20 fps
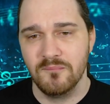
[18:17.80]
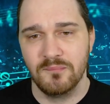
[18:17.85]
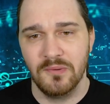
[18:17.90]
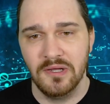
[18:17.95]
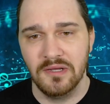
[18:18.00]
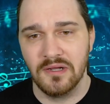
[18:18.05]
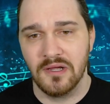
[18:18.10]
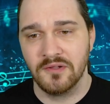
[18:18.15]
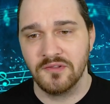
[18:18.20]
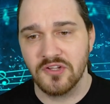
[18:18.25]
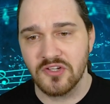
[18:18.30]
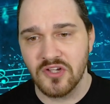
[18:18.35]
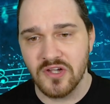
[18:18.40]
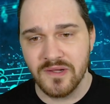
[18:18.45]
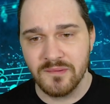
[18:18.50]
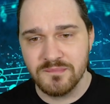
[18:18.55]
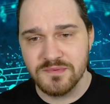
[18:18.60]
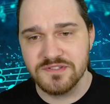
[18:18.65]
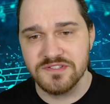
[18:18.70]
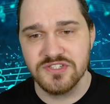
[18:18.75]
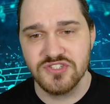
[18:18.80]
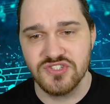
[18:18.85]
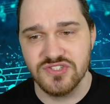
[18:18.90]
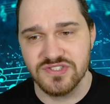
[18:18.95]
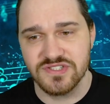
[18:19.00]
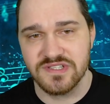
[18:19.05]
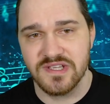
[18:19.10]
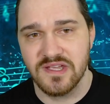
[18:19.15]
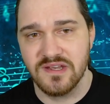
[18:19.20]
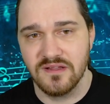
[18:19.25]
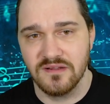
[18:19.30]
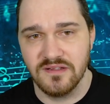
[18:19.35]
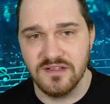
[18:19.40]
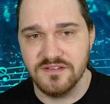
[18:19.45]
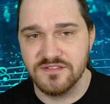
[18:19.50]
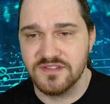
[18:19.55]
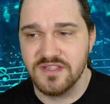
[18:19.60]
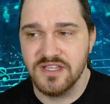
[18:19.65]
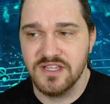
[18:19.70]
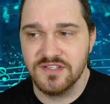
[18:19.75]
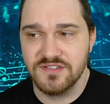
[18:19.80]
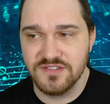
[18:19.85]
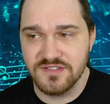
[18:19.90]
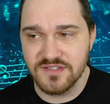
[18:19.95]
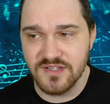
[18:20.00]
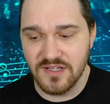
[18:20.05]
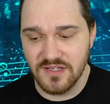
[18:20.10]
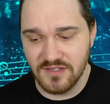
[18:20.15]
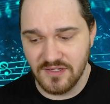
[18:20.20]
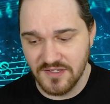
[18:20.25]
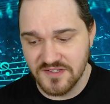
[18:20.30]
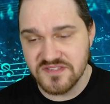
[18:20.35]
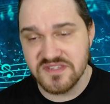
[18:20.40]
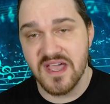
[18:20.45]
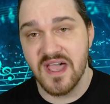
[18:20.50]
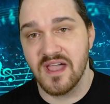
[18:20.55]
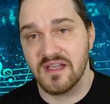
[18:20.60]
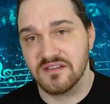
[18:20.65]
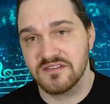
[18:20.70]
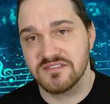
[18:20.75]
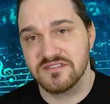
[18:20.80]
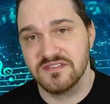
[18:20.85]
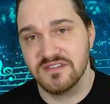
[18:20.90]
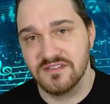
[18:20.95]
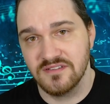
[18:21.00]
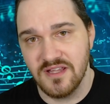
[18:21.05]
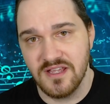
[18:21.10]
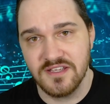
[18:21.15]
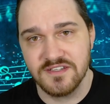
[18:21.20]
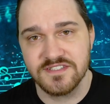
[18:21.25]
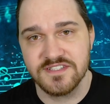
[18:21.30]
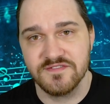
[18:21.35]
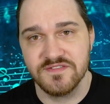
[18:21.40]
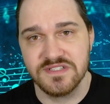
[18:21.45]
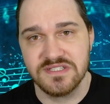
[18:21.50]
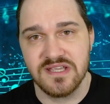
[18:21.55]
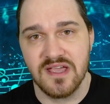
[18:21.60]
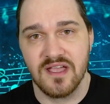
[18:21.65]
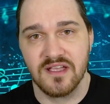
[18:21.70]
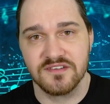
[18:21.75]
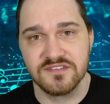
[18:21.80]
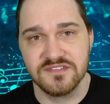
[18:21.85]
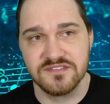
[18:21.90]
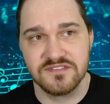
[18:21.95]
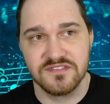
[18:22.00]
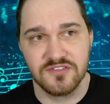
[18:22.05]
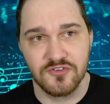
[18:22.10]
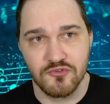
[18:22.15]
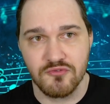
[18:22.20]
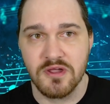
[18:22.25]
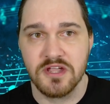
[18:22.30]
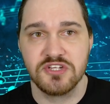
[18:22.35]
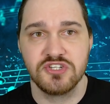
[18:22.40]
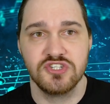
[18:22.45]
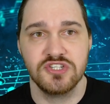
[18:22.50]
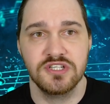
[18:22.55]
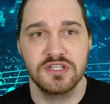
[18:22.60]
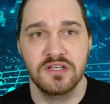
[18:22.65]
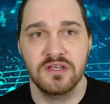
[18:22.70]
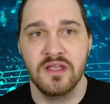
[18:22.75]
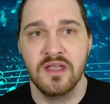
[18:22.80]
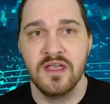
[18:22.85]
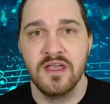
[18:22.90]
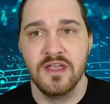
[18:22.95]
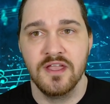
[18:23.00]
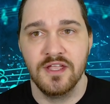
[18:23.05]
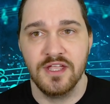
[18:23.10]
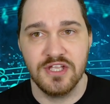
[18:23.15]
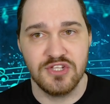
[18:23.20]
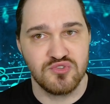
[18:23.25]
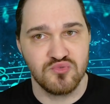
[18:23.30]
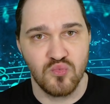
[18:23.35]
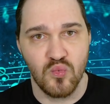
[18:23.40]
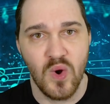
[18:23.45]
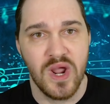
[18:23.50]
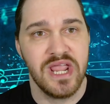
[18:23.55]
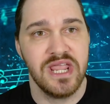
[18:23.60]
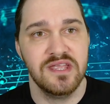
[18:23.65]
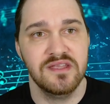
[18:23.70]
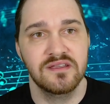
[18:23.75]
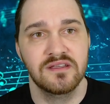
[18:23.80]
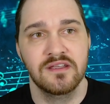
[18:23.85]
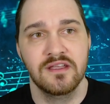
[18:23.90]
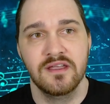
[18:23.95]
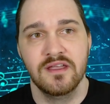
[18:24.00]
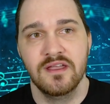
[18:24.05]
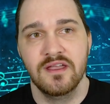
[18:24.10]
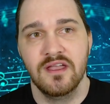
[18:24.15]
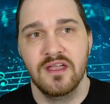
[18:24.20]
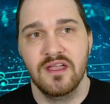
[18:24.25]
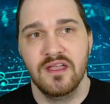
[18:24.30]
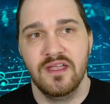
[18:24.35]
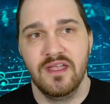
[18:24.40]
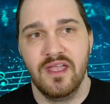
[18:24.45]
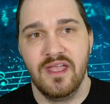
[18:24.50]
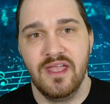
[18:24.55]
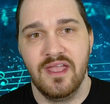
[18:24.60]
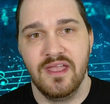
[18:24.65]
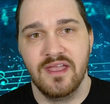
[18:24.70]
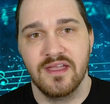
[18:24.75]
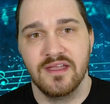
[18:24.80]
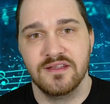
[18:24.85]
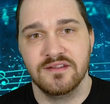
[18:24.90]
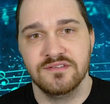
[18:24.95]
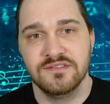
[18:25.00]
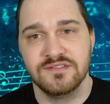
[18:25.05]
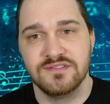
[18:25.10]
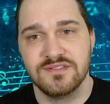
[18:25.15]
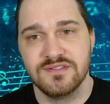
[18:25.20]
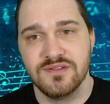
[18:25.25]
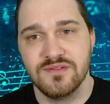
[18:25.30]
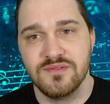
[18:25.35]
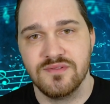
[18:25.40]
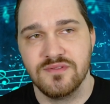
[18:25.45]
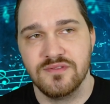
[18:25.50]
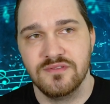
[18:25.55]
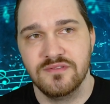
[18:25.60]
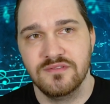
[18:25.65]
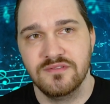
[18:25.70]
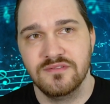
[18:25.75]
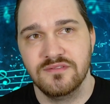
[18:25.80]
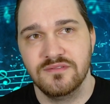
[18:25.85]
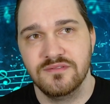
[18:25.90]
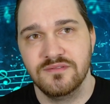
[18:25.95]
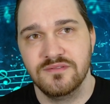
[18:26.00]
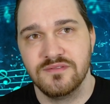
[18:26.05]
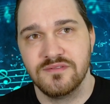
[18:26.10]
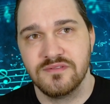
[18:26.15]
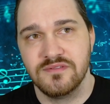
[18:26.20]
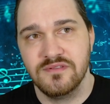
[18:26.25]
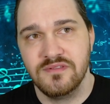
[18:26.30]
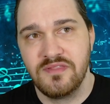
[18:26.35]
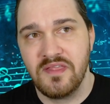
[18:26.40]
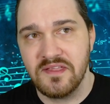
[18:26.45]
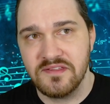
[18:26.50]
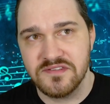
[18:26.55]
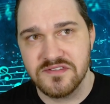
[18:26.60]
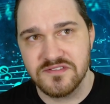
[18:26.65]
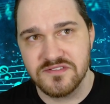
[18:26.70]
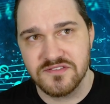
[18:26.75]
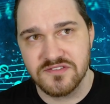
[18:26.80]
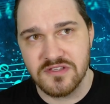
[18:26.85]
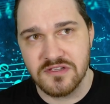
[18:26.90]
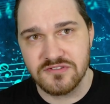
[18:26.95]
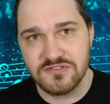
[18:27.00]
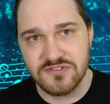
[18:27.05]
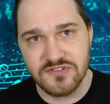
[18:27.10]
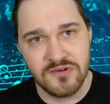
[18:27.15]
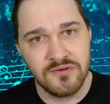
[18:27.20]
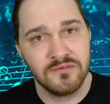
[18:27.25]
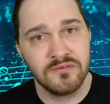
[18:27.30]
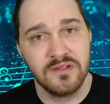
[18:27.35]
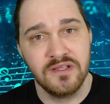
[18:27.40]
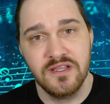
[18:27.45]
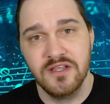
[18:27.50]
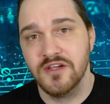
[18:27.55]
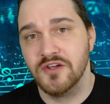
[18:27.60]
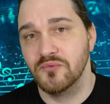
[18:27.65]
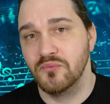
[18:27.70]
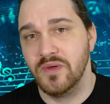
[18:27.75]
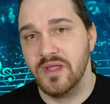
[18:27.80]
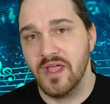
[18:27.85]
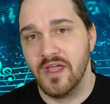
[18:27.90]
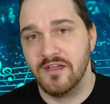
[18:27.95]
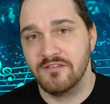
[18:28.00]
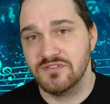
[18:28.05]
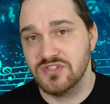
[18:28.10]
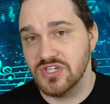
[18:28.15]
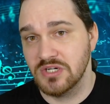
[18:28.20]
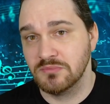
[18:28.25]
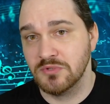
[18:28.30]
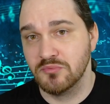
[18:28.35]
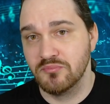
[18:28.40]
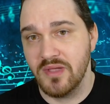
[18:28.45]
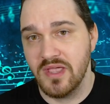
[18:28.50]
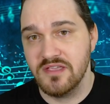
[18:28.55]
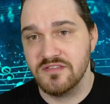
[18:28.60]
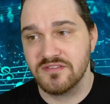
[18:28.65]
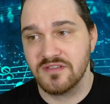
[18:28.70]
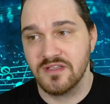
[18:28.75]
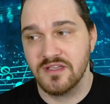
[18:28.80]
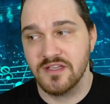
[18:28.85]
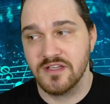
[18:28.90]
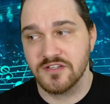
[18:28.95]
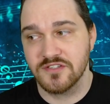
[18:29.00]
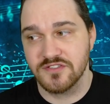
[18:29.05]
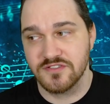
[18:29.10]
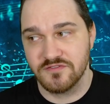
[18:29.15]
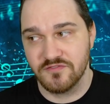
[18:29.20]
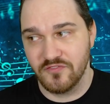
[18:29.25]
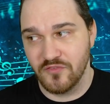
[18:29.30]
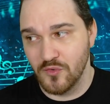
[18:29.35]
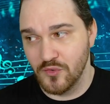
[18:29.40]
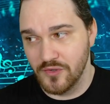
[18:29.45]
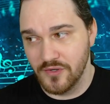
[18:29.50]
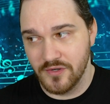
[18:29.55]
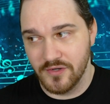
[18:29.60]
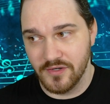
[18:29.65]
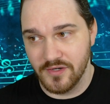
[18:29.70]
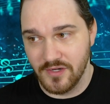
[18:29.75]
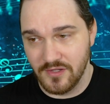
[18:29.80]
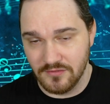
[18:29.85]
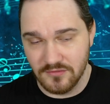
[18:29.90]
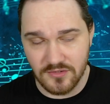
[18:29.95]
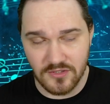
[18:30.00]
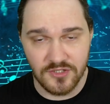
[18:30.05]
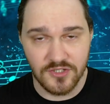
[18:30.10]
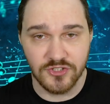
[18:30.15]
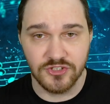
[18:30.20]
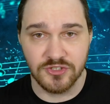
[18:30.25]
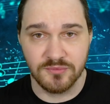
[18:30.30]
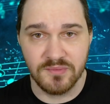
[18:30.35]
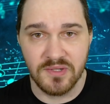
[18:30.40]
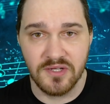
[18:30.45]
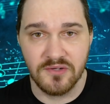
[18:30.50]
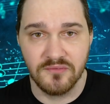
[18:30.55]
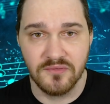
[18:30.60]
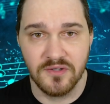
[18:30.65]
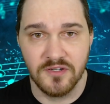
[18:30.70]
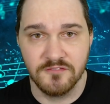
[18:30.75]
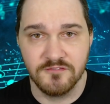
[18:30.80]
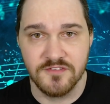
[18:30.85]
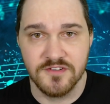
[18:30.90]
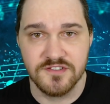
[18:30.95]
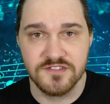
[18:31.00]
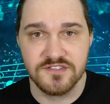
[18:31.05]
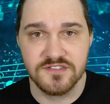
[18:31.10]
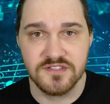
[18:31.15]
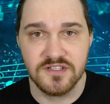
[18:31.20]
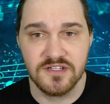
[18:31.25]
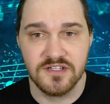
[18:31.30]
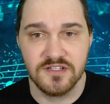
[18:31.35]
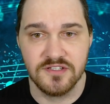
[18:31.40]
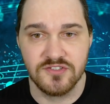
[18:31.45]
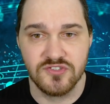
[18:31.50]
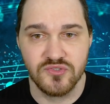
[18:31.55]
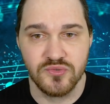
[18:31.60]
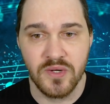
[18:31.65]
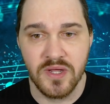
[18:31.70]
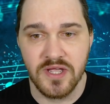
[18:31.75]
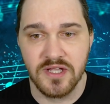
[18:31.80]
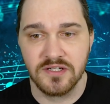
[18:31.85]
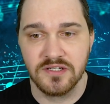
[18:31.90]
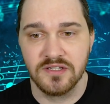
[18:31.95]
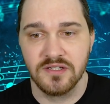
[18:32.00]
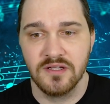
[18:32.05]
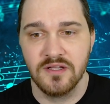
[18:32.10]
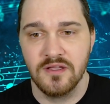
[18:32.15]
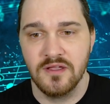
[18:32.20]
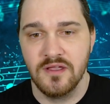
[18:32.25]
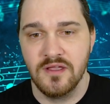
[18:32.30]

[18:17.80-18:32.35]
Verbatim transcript: But on the composition side, at least, it's attacks, lots of attacks. It's aggression, it's weight. And that's certainly here. We have double bass kicks for a large amount of this uh, track.